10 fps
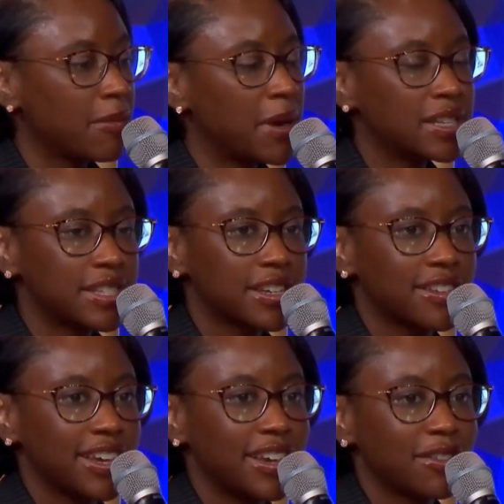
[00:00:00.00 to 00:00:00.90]

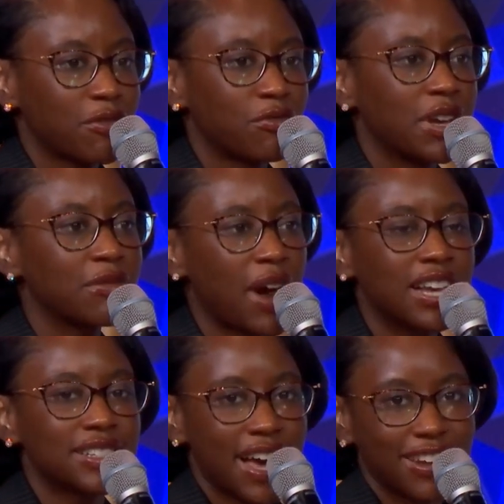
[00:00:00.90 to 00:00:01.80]
basically
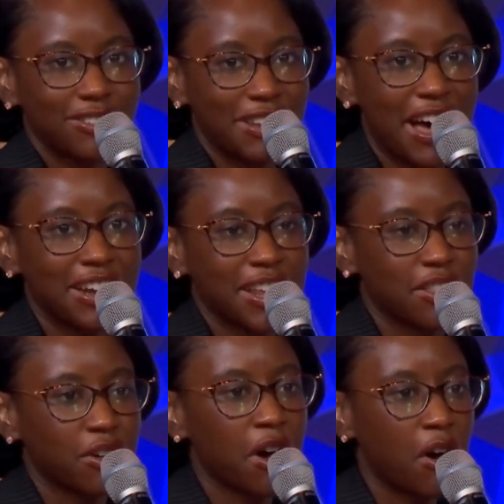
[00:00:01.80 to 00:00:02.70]
rewrite Title IX in
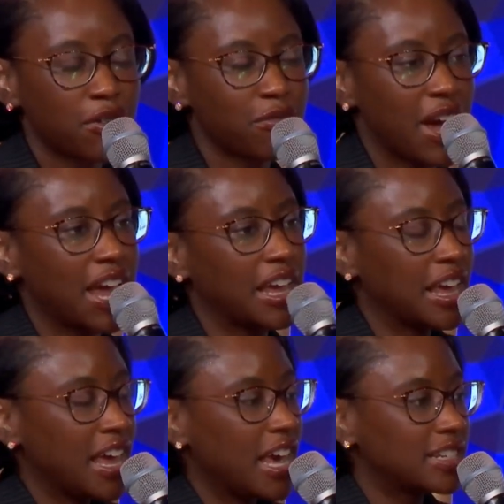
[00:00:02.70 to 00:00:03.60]
their own way
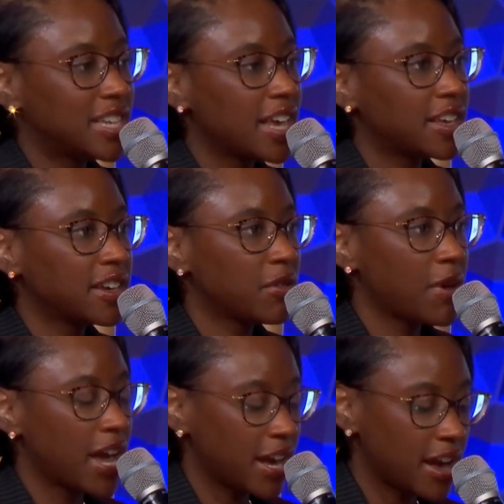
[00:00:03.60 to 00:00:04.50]
and taking
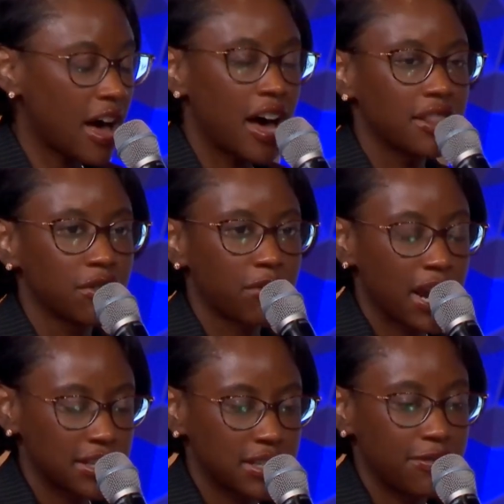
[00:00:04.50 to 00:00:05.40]
away the
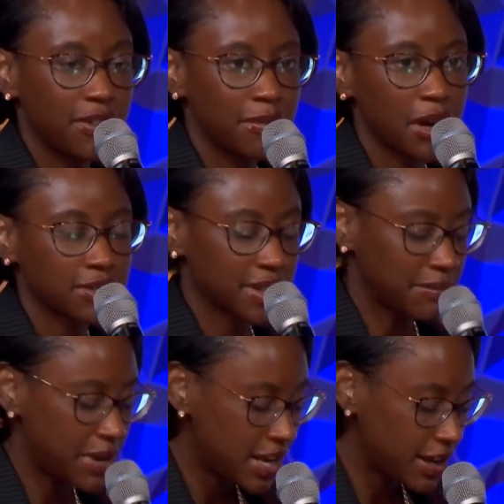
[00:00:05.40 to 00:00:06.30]
right to females
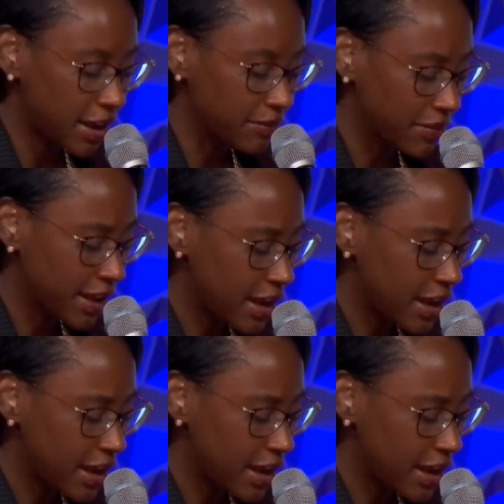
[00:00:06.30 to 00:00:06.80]
competing.